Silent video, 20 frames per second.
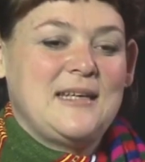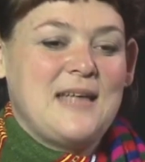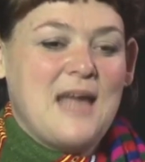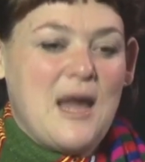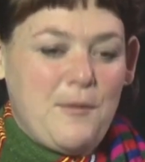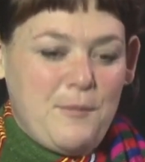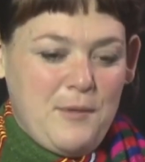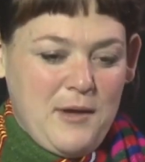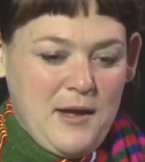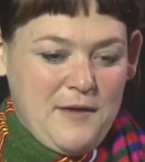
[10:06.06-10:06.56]

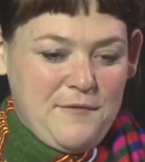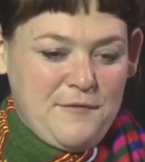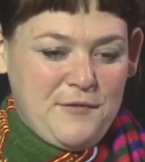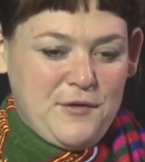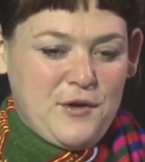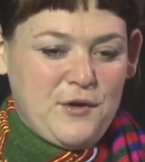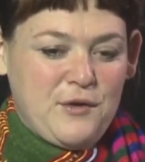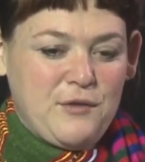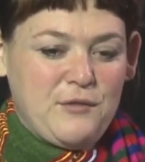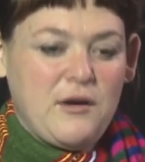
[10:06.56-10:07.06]
Yeah, we
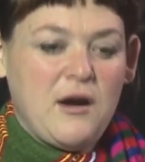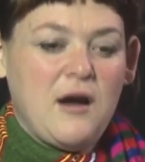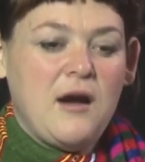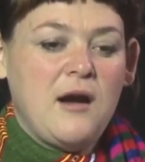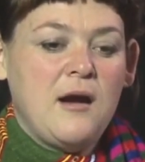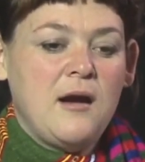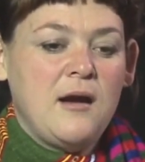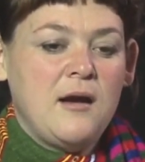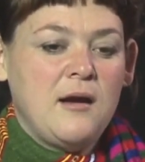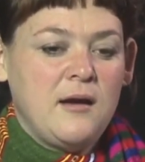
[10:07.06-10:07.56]
have
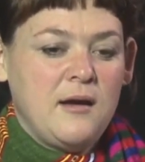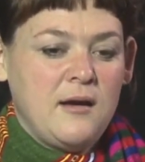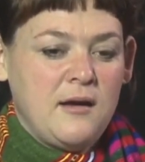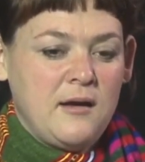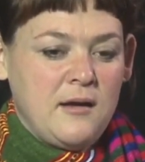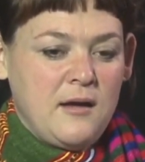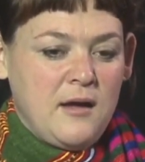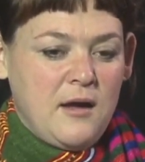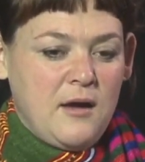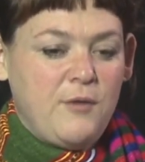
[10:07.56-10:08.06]
karar,
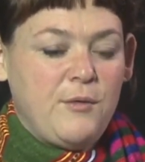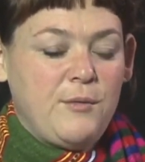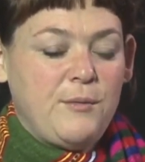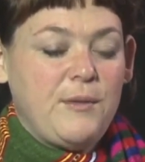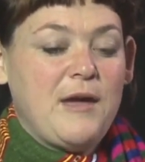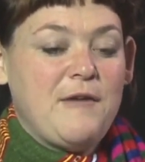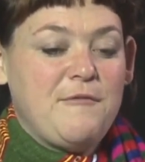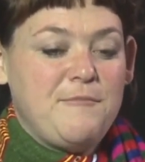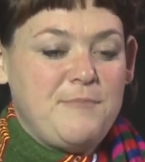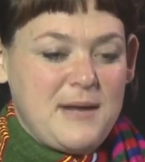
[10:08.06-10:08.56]
or
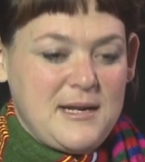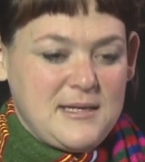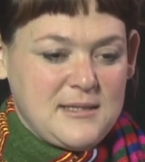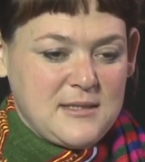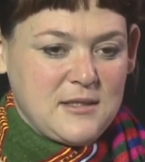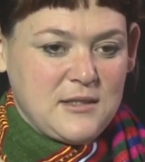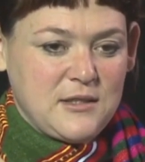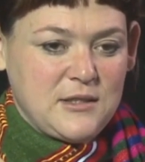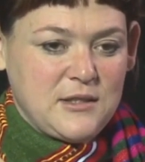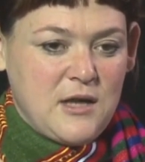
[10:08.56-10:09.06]
we have bass
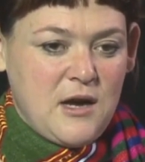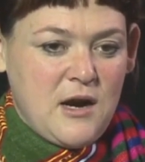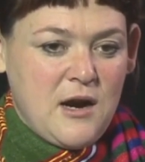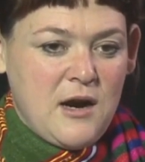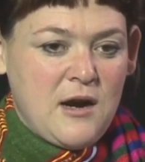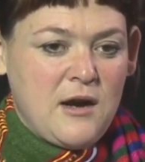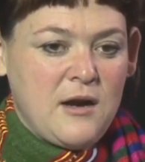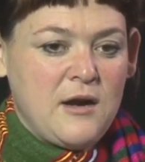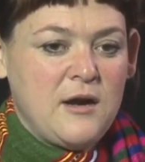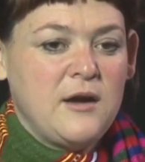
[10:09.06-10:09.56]

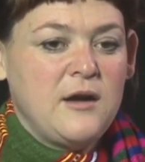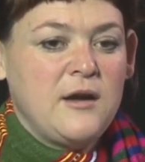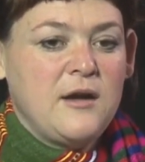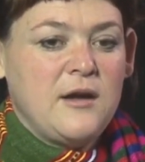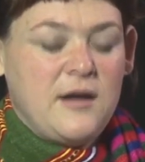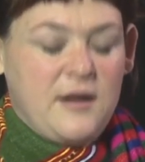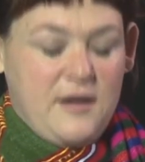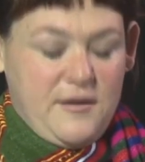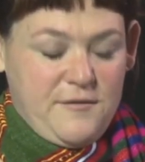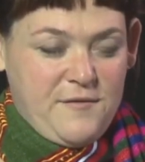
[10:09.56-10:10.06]
karar,
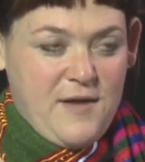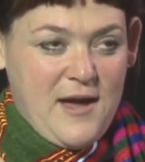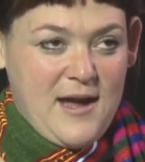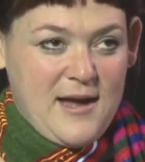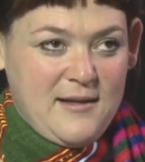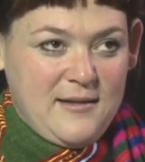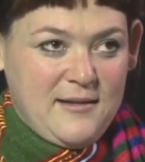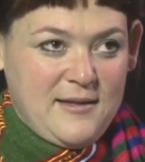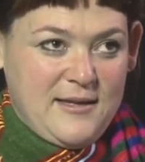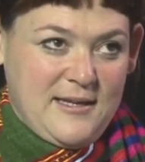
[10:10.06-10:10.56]

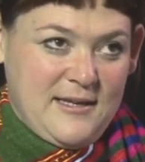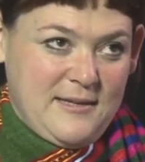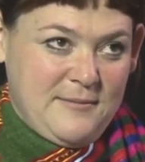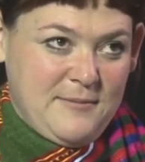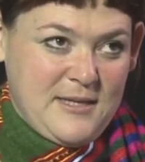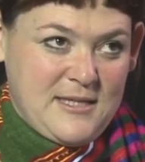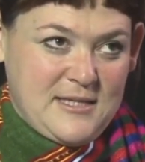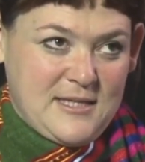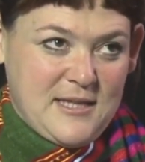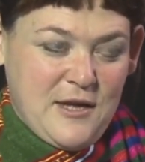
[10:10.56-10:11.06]
violin,
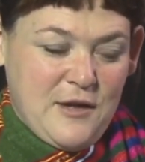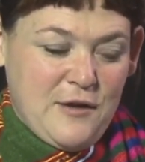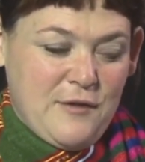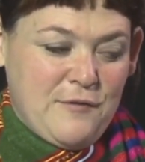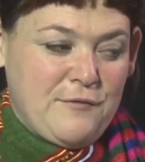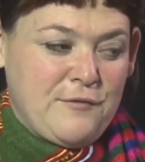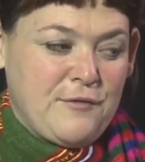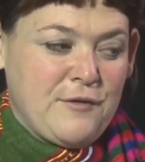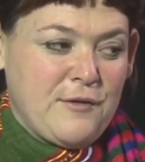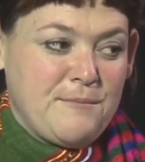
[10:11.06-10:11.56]

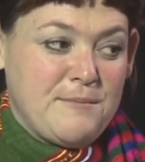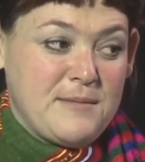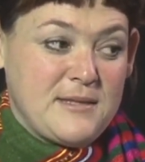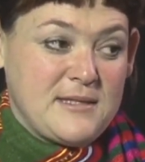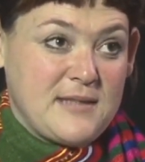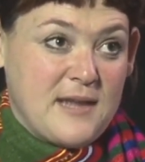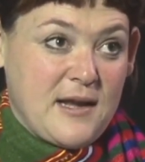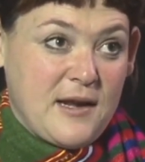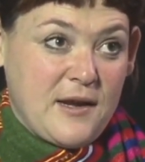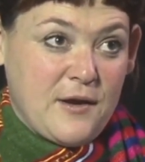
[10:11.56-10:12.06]
myself,
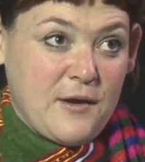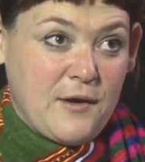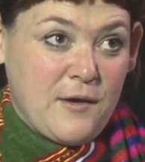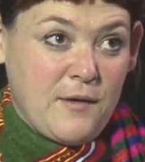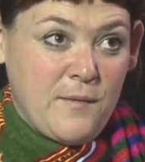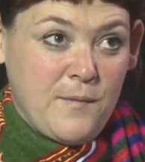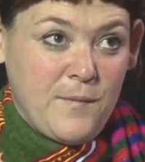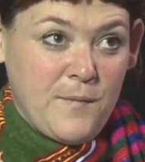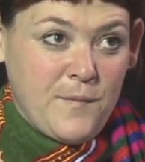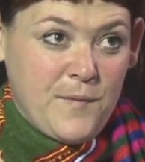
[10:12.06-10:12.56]

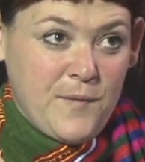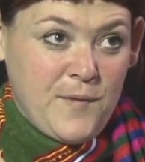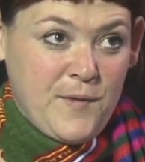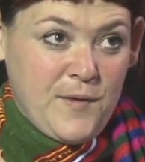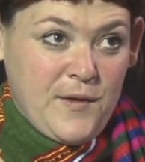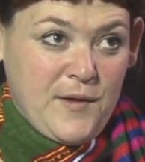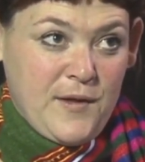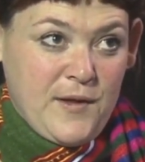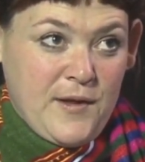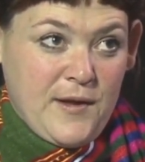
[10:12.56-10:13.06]
Masenko,
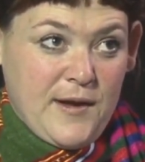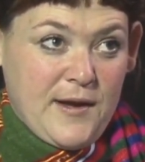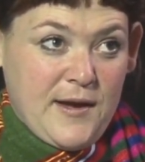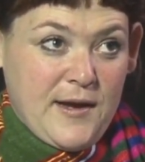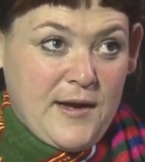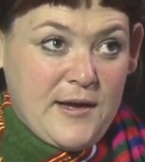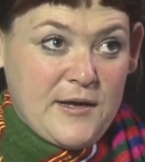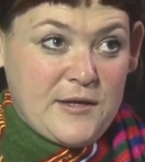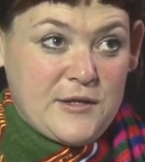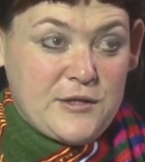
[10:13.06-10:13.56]

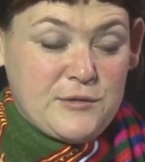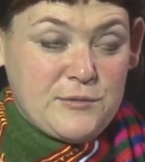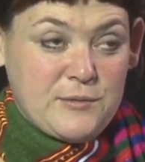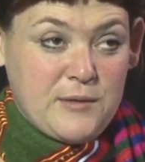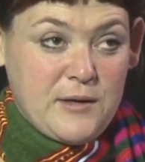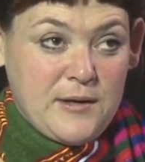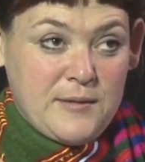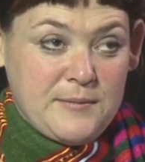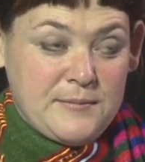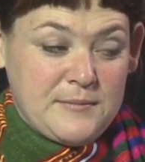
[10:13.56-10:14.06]

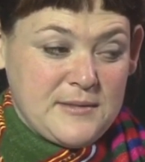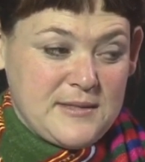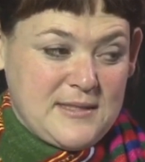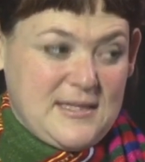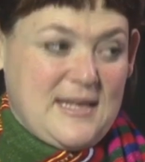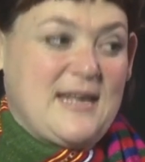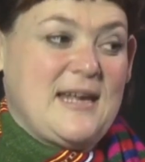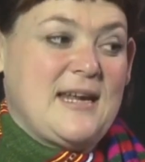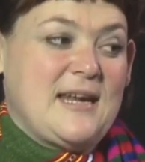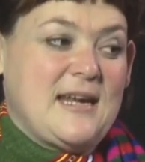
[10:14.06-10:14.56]

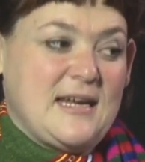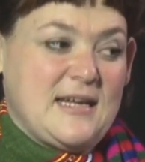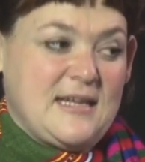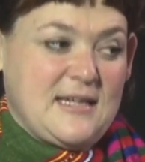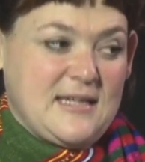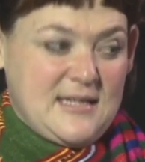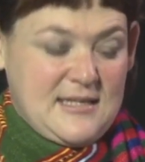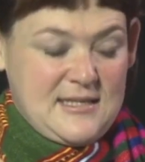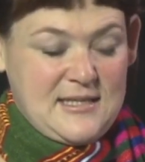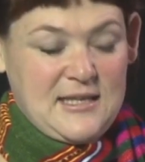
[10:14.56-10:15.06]
drums, and
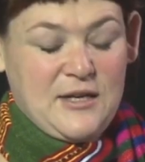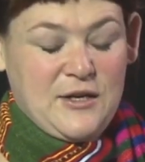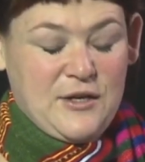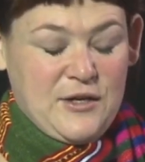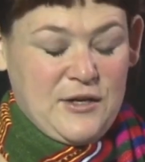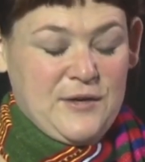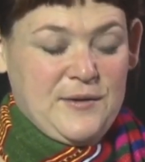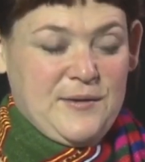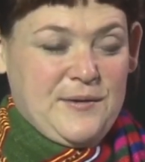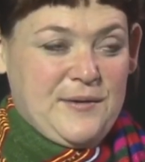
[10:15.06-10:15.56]
the
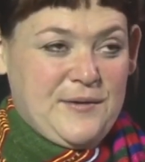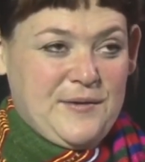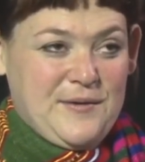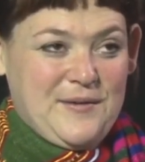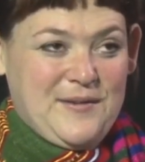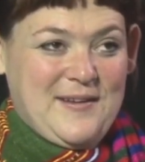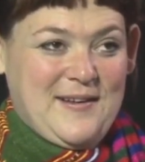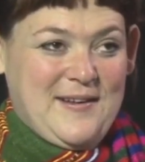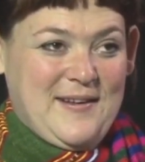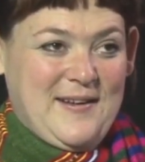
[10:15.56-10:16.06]
singer.
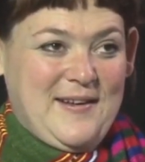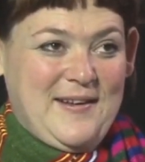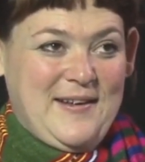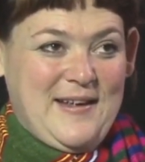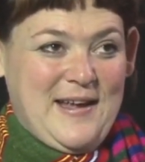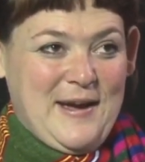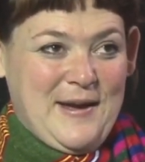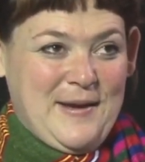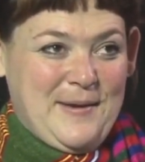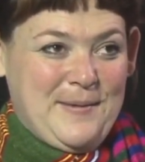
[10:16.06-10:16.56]

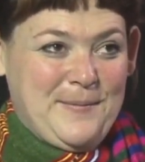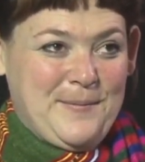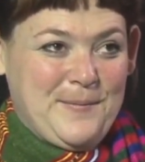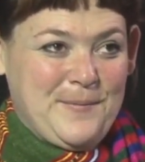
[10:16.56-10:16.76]
Yeah.